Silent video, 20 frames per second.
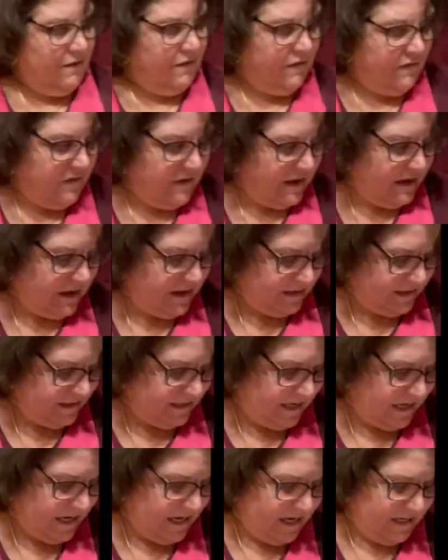
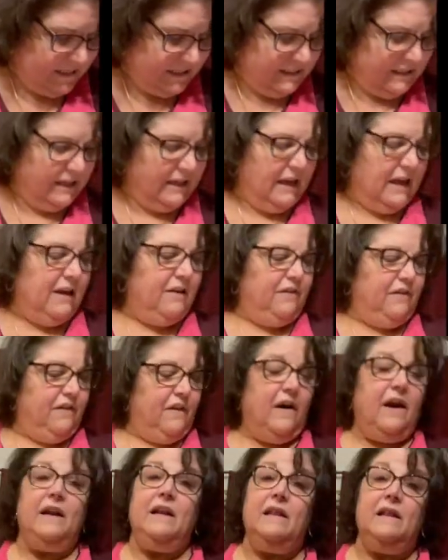Fantastic. And
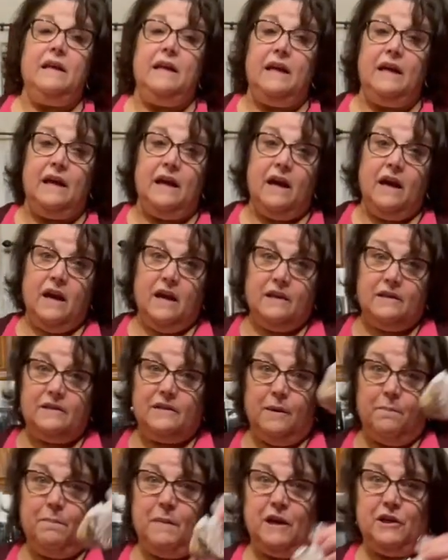finally,
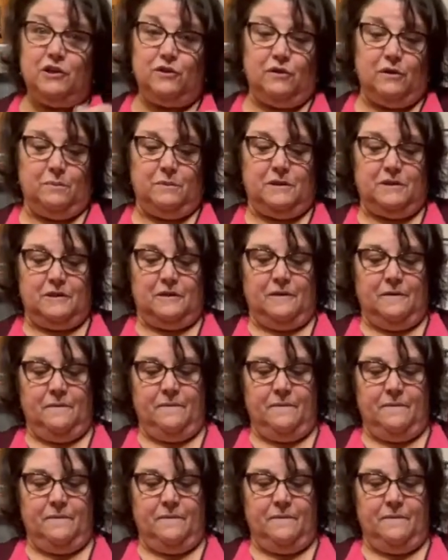some mushrooms.